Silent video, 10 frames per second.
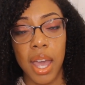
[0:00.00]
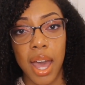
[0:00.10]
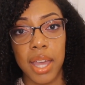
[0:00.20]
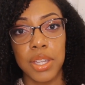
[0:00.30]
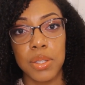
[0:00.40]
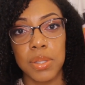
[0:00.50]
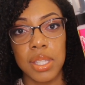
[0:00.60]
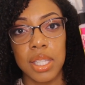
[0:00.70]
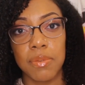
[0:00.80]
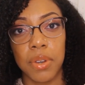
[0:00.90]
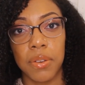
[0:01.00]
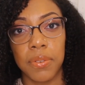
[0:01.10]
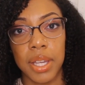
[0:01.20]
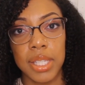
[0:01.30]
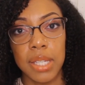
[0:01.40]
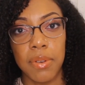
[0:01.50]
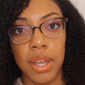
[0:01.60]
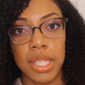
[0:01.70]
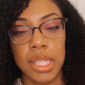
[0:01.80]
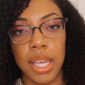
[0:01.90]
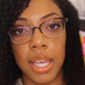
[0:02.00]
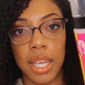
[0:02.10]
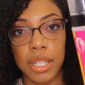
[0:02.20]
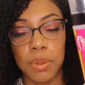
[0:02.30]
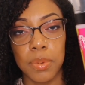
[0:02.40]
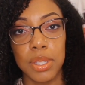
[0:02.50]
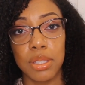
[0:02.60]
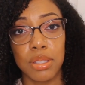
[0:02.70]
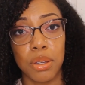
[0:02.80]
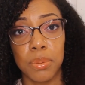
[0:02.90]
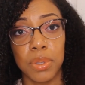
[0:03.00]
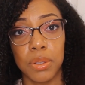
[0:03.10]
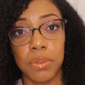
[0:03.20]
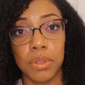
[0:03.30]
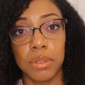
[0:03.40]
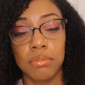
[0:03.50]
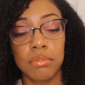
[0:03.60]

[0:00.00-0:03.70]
I used this for a flexi rod set and it was so beautiful.